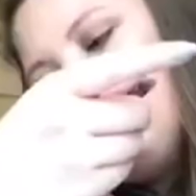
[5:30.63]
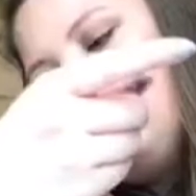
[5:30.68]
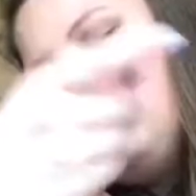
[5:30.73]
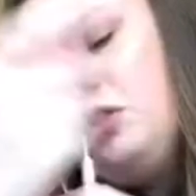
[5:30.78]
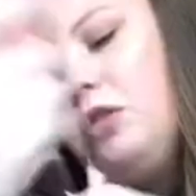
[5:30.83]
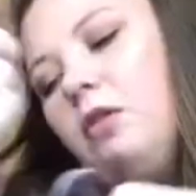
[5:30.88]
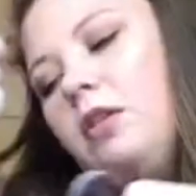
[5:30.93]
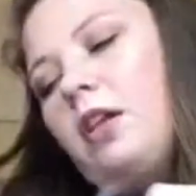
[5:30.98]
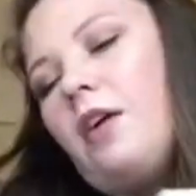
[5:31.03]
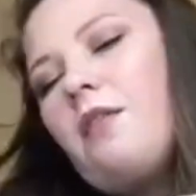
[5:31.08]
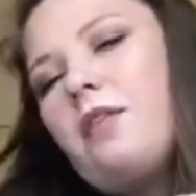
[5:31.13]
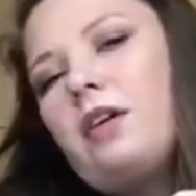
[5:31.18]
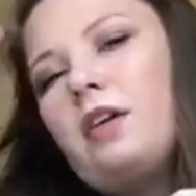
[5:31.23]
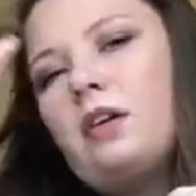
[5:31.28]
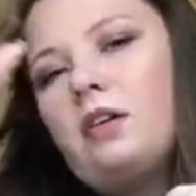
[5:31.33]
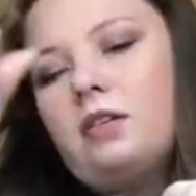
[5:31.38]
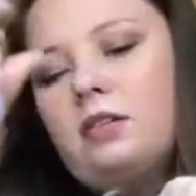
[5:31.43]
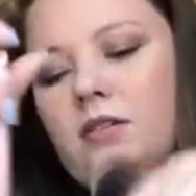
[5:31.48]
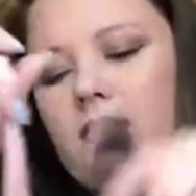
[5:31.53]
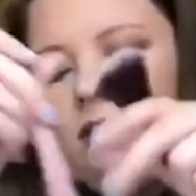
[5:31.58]
two eleven
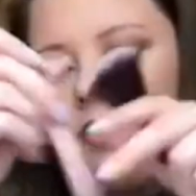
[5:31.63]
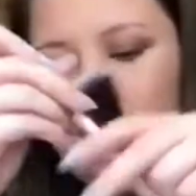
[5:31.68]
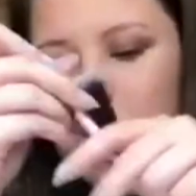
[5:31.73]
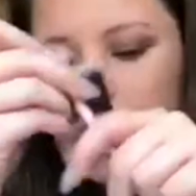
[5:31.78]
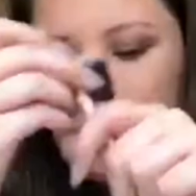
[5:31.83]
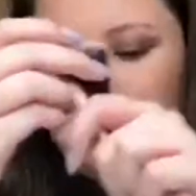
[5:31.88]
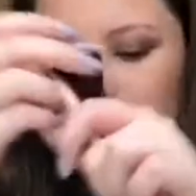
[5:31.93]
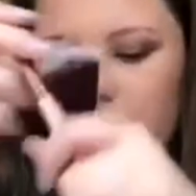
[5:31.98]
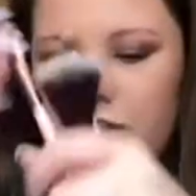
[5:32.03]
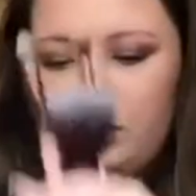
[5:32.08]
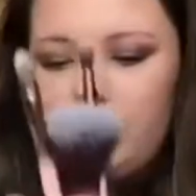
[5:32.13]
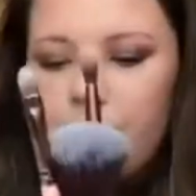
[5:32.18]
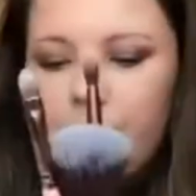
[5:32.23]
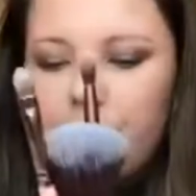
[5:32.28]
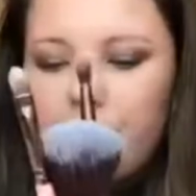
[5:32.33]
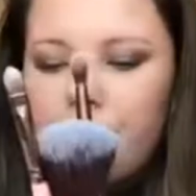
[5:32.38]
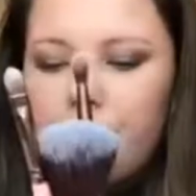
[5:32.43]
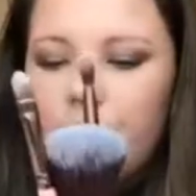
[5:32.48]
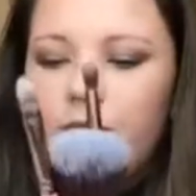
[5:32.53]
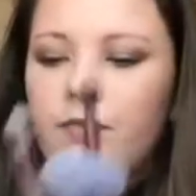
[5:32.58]
Concealer Brush.
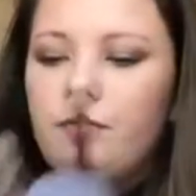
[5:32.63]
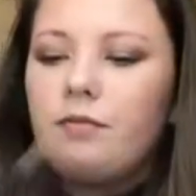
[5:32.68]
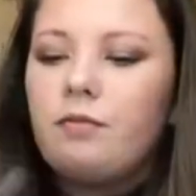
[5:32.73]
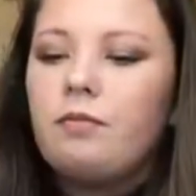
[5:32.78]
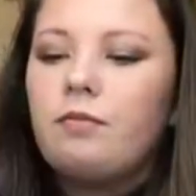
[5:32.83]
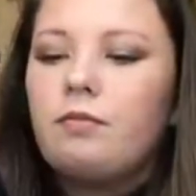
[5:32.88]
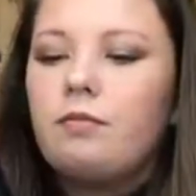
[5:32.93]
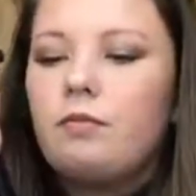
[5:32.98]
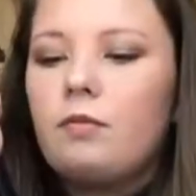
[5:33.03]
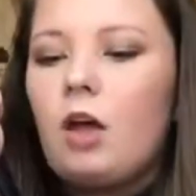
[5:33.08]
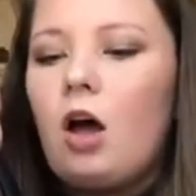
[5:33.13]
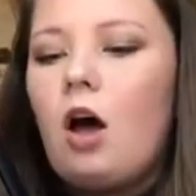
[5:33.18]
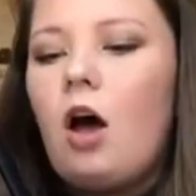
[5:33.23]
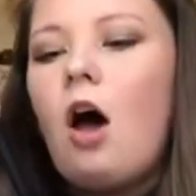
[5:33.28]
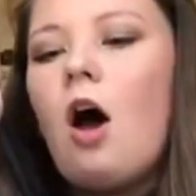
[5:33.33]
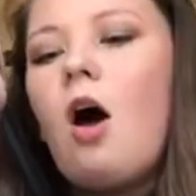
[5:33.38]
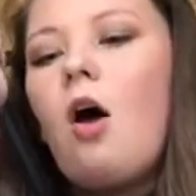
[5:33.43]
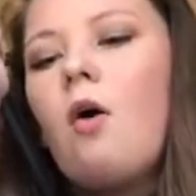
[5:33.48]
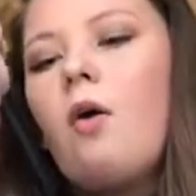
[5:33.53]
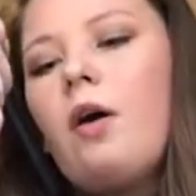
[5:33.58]

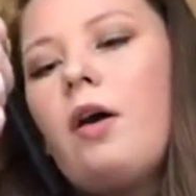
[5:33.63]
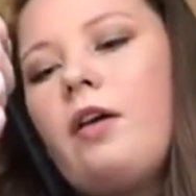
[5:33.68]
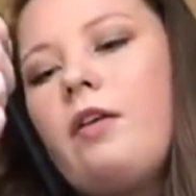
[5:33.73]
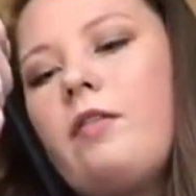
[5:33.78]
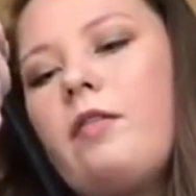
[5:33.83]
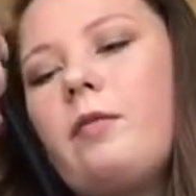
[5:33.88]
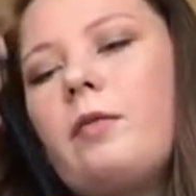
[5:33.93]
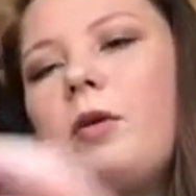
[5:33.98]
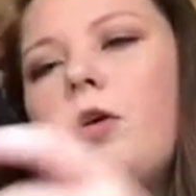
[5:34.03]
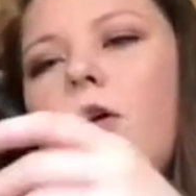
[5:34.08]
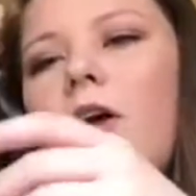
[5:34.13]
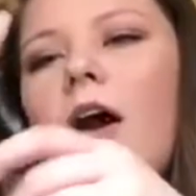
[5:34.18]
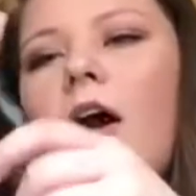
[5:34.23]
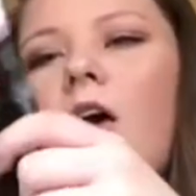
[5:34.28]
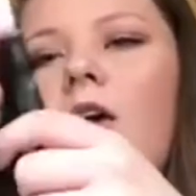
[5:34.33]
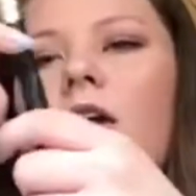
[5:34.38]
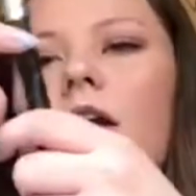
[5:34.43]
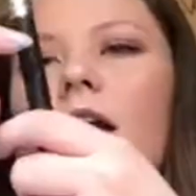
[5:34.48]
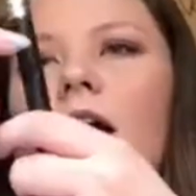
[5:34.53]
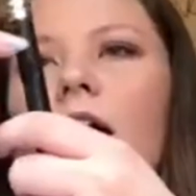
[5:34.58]
Oh, and from
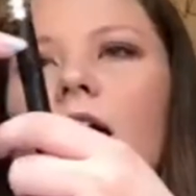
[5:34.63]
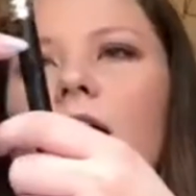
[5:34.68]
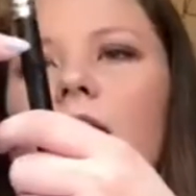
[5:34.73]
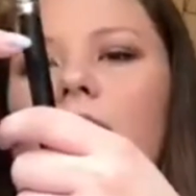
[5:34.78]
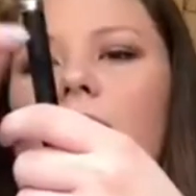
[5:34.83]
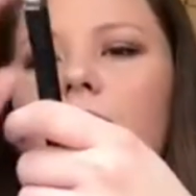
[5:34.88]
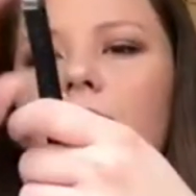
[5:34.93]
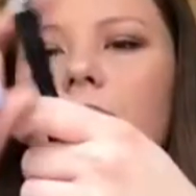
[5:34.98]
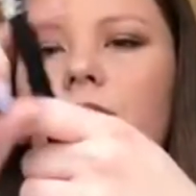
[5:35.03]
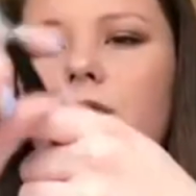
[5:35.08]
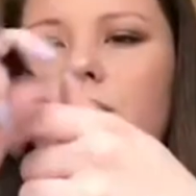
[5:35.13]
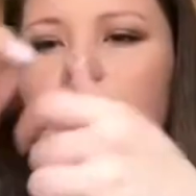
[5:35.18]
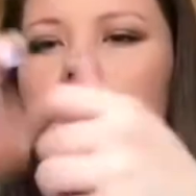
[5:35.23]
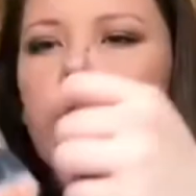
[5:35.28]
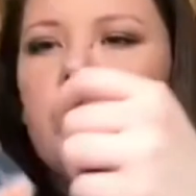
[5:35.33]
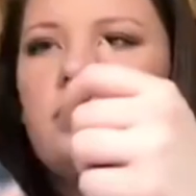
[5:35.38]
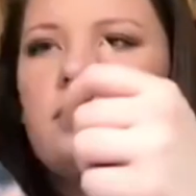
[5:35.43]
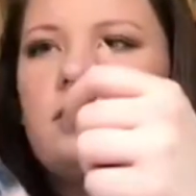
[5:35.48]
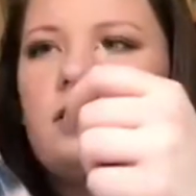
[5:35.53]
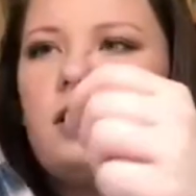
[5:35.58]
Crown, I have
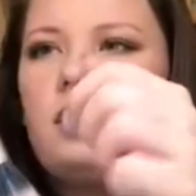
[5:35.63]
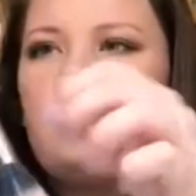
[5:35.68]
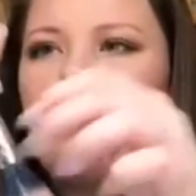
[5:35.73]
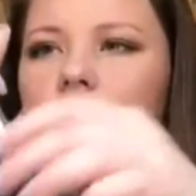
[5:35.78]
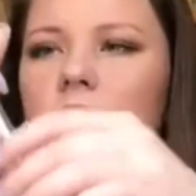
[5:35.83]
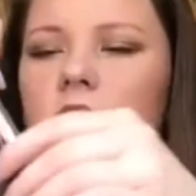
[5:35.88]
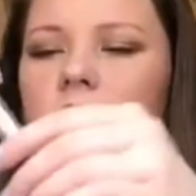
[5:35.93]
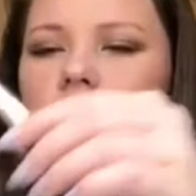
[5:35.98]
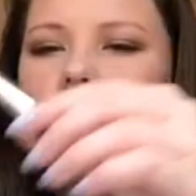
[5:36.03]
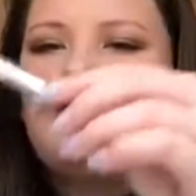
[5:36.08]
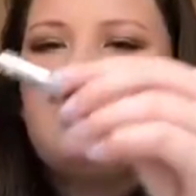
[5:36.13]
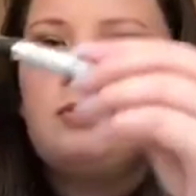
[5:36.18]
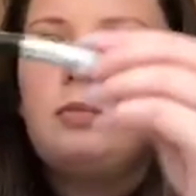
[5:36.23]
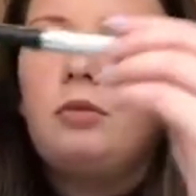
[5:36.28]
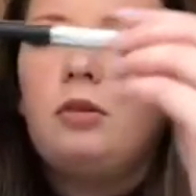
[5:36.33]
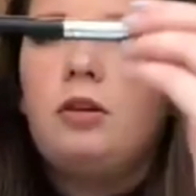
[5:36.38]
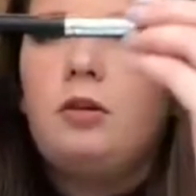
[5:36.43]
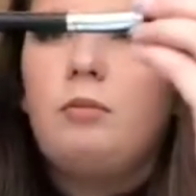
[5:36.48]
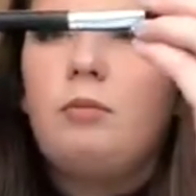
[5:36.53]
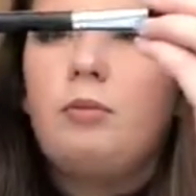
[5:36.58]
this, like,
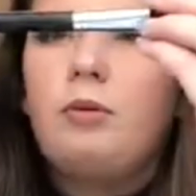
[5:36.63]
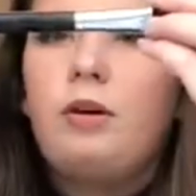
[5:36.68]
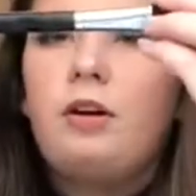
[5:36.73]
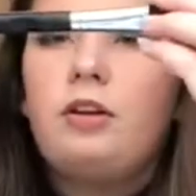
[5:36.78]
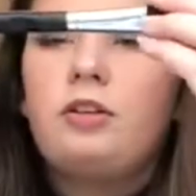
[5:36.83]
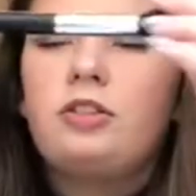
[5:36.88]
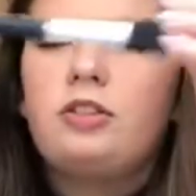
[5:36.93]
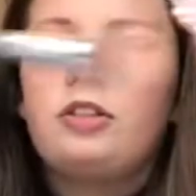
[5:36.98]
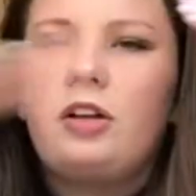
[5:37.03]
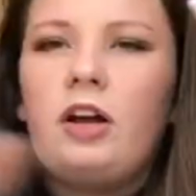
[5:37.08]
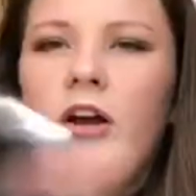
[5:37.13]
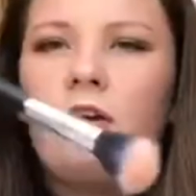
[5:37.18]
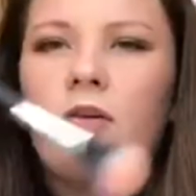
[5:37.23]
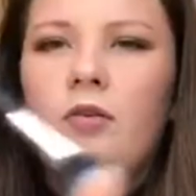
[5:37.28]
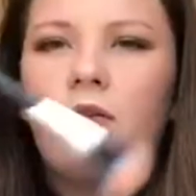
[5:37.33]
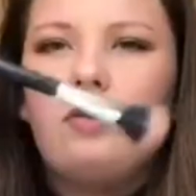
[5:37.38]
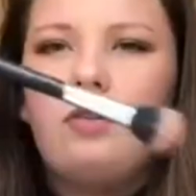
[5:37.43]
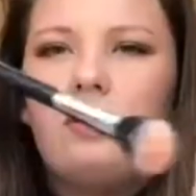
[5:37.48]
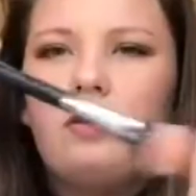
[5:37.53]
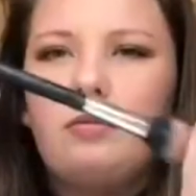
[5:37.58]
stippling brush. I don't
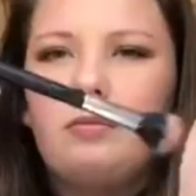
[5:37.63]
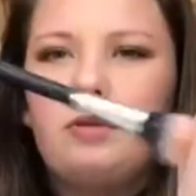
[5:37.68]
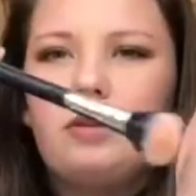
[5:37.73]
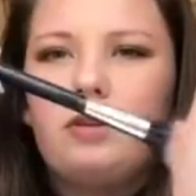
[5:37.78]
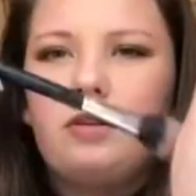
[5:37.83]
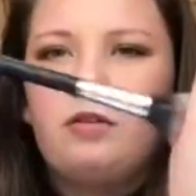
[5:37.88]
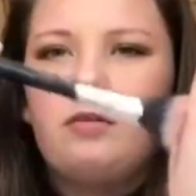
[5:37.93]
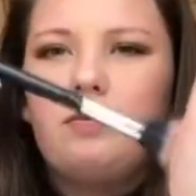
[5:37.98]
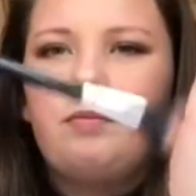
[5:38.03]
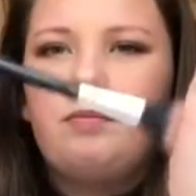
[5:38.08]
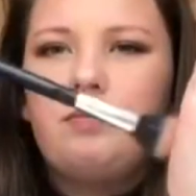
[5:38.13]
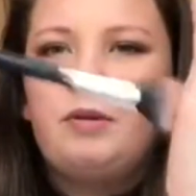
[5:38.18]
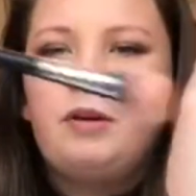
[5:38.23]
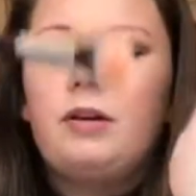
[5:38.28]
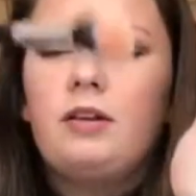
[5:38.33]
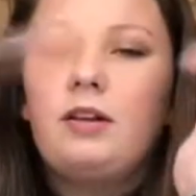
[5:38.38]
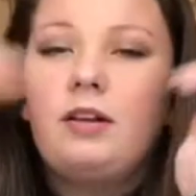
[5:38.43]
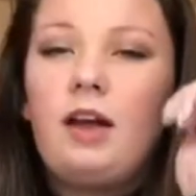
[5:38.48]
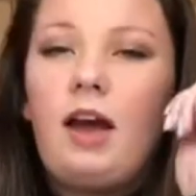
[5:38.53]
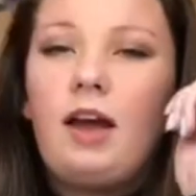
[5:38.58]
know the number, though,
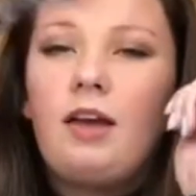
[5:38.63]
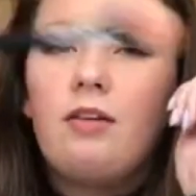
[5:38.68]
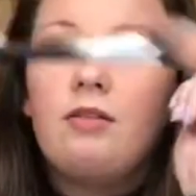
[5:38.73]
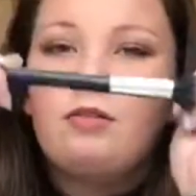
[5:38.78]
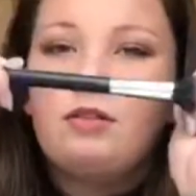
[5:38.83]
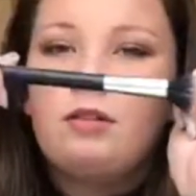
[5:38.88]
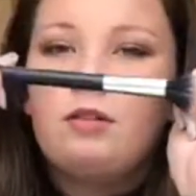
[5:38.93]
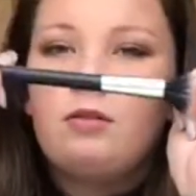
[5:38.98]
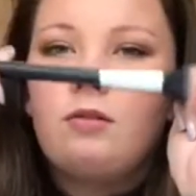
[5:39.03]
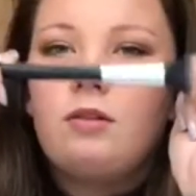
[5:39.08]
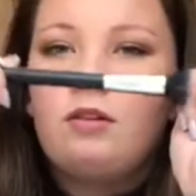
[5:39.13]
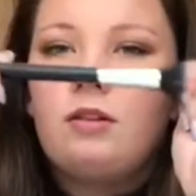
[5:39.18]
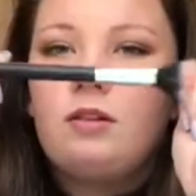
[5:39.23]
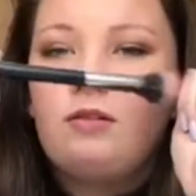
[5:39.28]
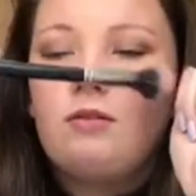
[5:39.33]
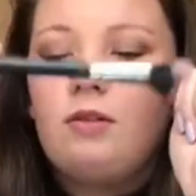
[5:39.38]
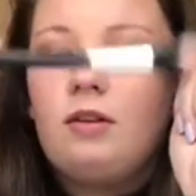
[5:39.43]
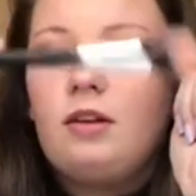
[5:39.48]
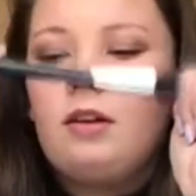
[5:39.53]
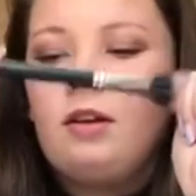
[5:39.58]
but I use this one.
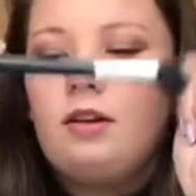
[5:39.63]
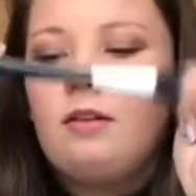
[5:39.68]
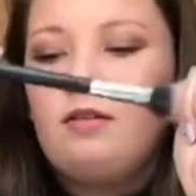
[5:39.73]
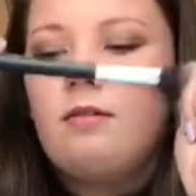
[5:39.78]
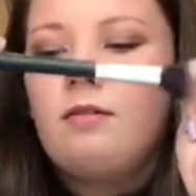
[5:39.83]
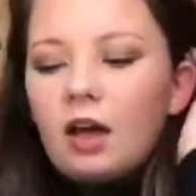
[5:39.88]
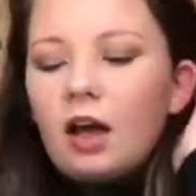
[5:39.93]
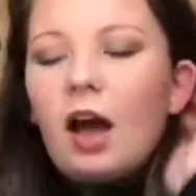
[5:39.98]
It's really good.